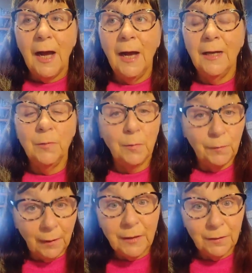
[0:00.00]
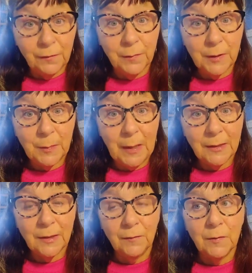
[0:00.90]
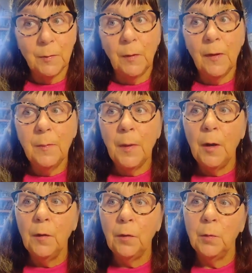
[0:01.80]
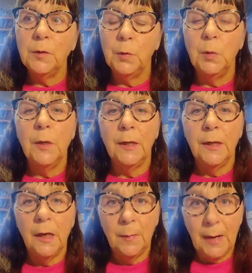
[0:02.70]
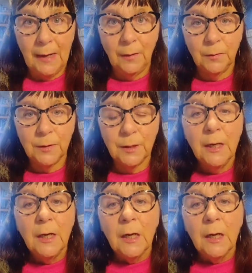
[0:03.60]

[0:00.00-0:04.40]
and with very different perspectives, but they both were talking about